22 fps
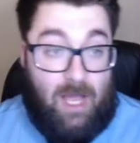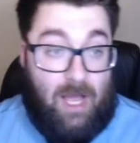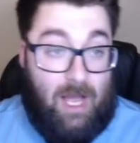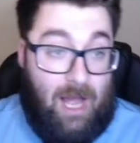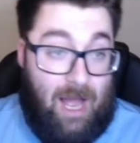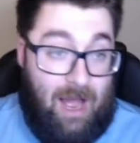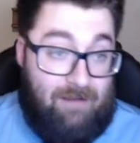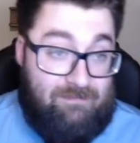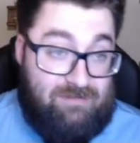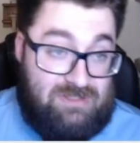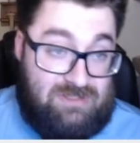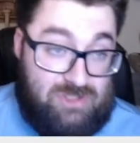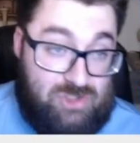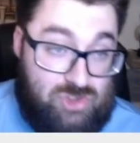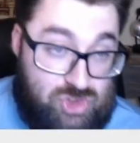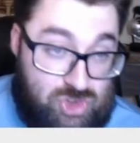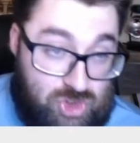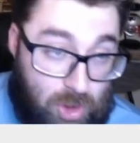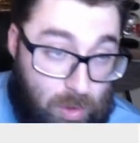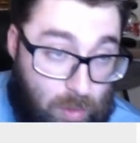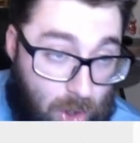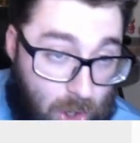Obviously,
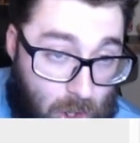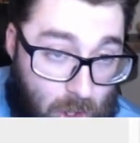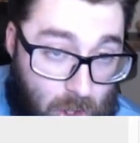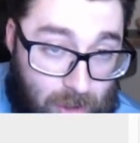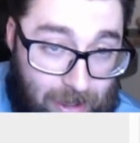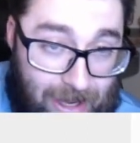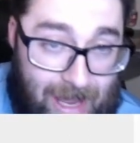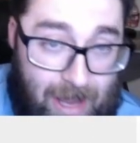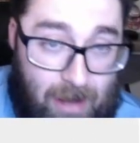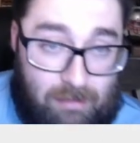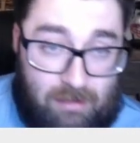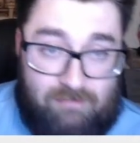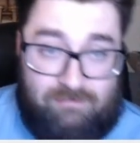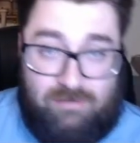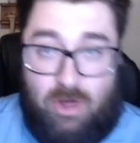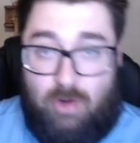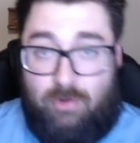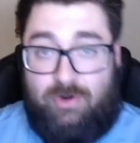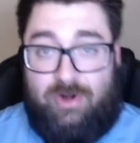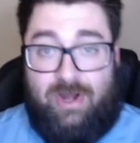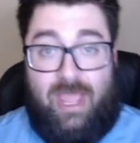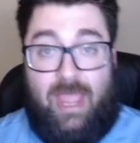Joe All out of
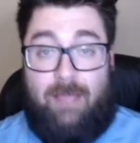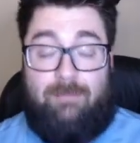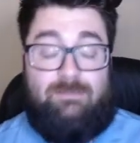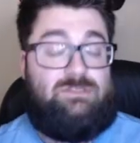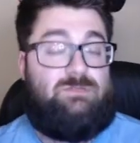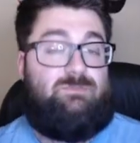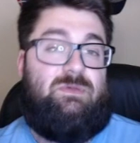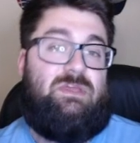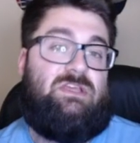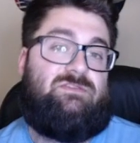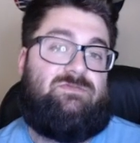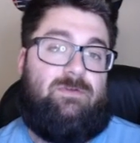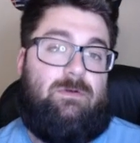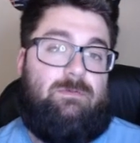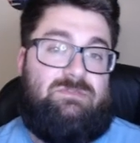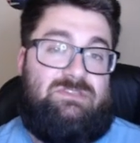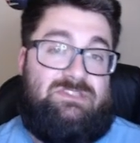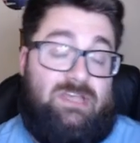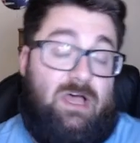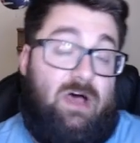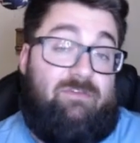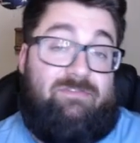Notre Dame speaks for
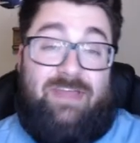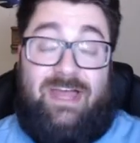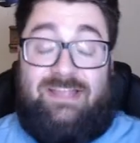himself.